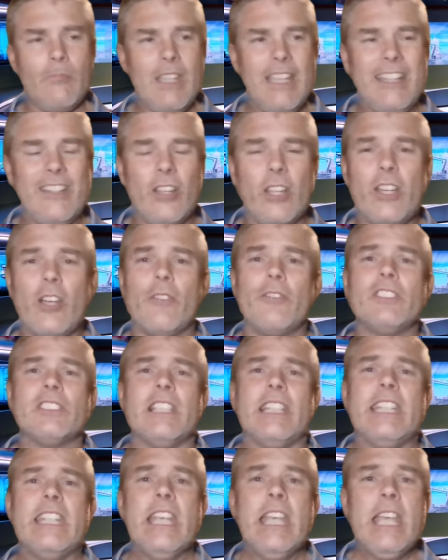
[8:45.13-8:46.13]
And then
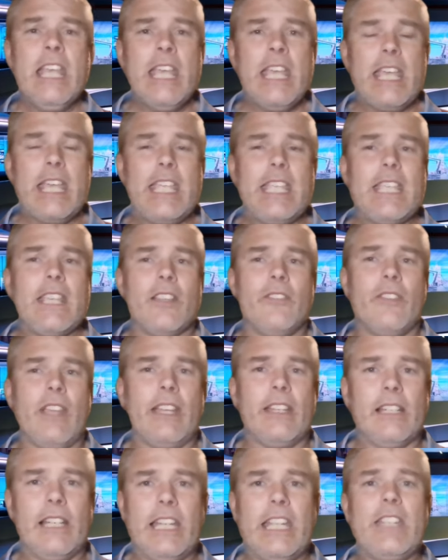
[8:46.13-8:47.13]
obviously he can
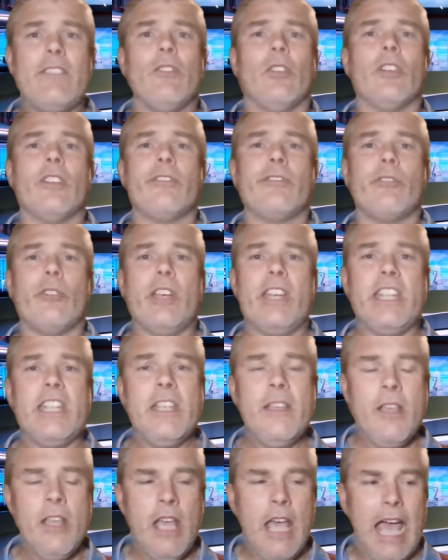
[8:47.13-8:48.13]
then leave on a free,
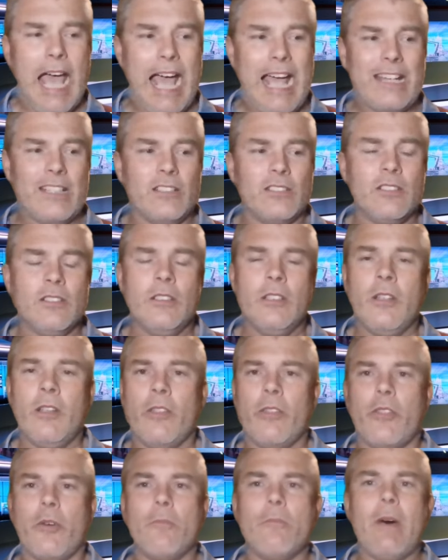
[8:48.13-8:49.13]
and
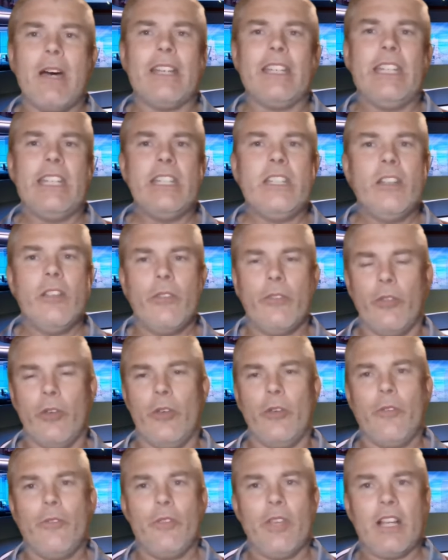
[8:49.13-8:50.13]
the money
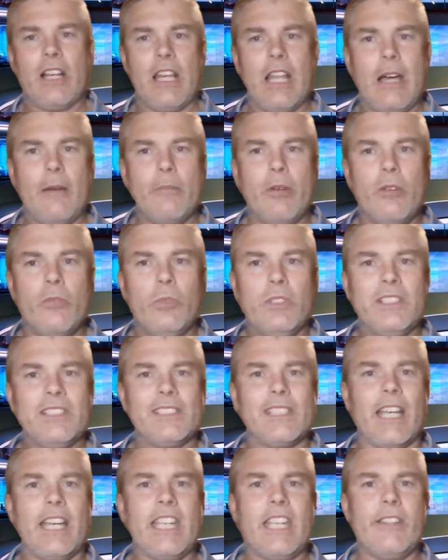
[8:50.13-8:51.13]
that the club would
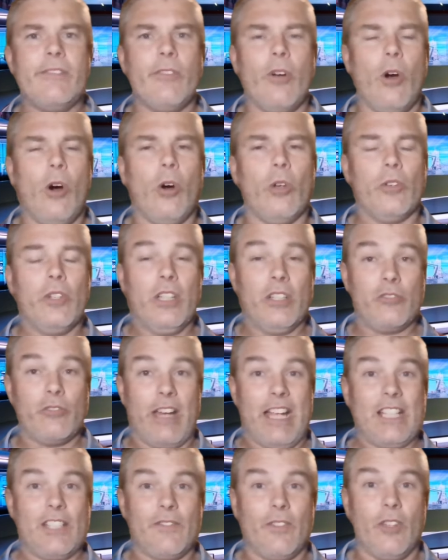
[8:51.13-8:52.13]
save on a
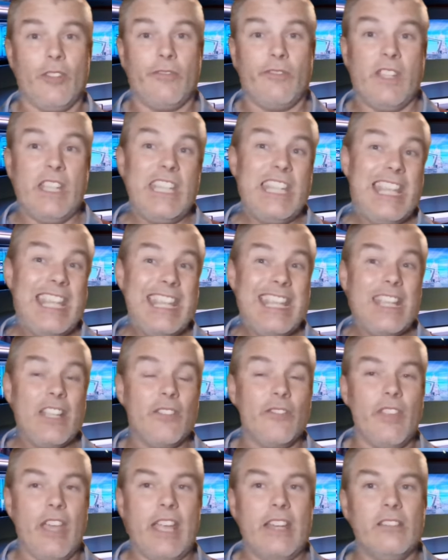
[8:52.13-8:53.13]
transfer fee, he
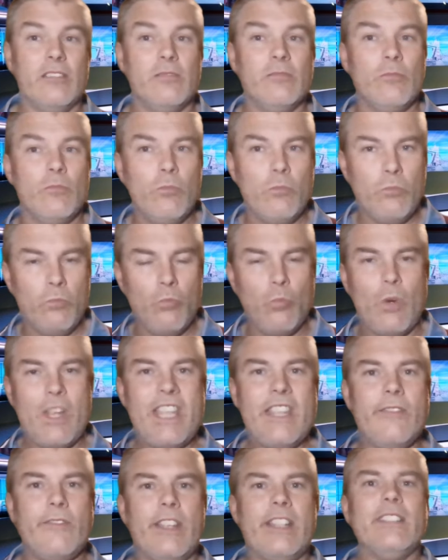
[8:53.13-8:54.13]
could then
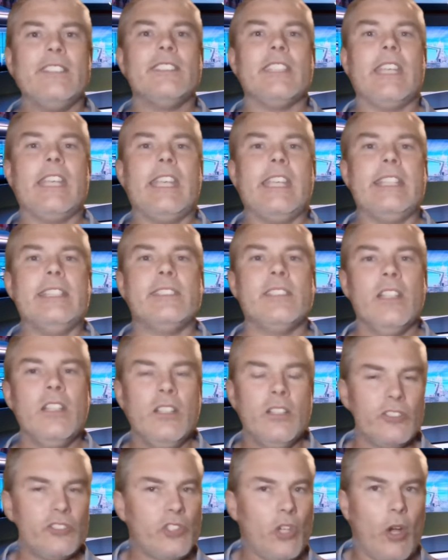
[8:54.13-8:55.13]
weave into his
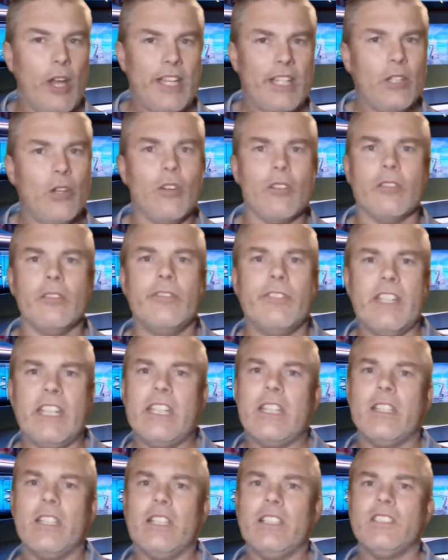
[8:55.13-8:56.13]
signing on
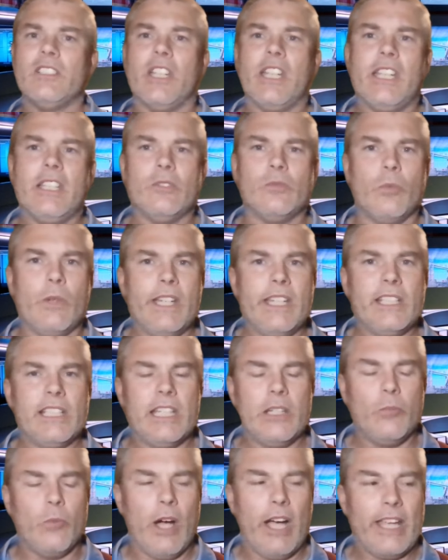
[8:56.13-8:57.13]
fee and into his
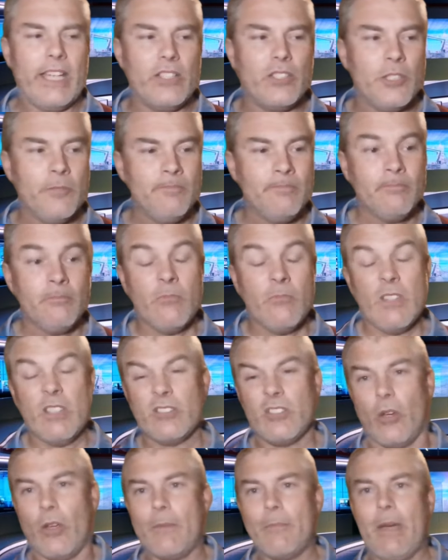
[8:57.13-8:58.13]
weekly wage.
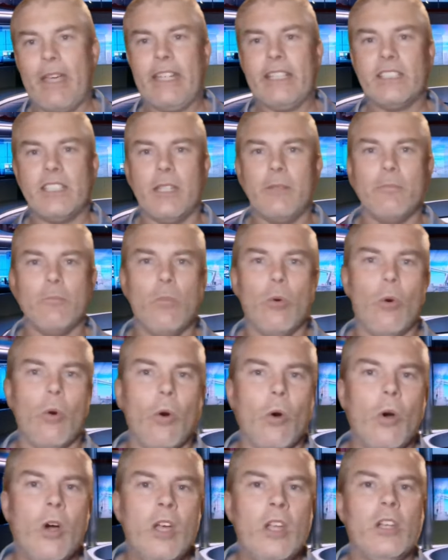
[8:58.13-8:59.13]
So it makes it
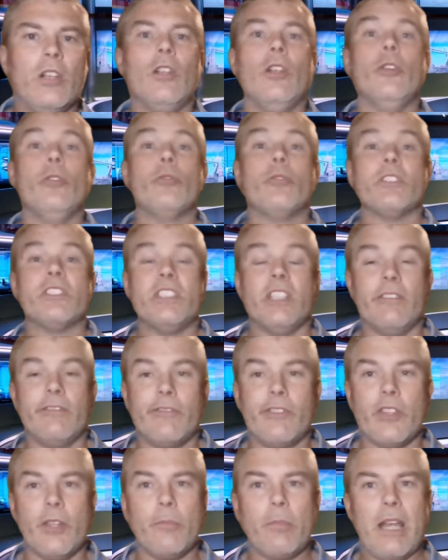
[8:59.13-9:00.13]
more lucrative
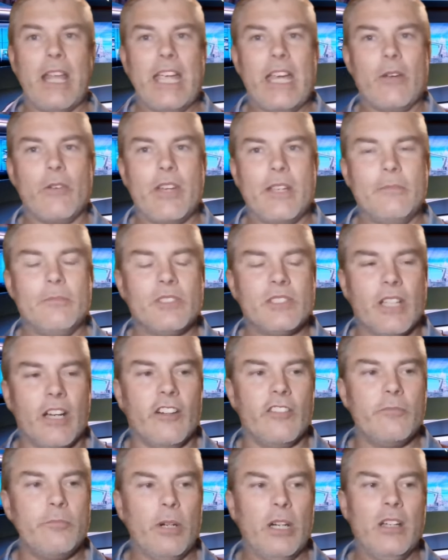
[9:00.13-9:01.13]
for the player
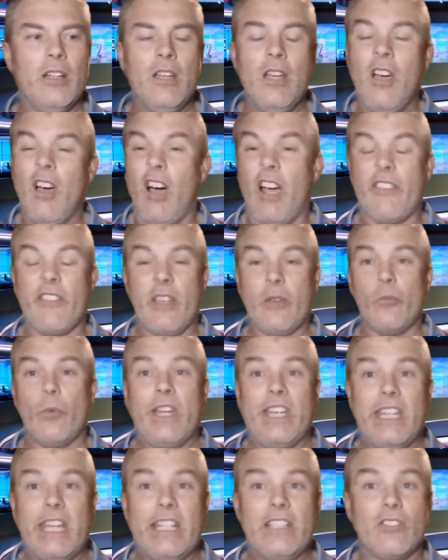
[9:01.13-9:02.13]
himself. But I think
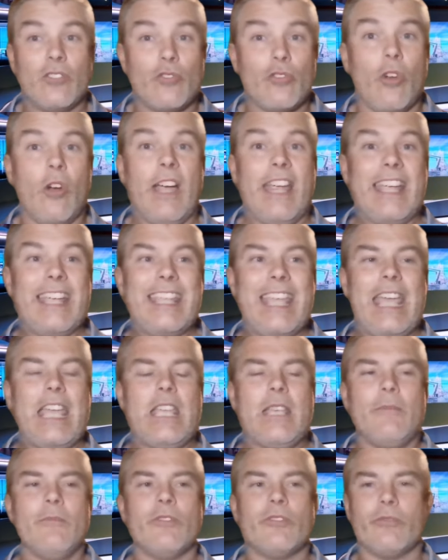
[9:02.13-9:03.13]
we need to try and get
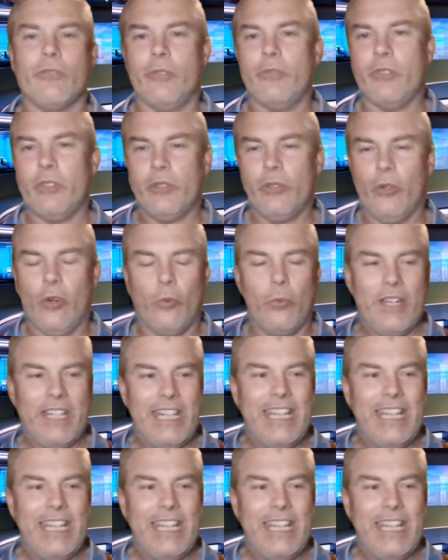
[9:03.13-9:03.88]
him through the door. We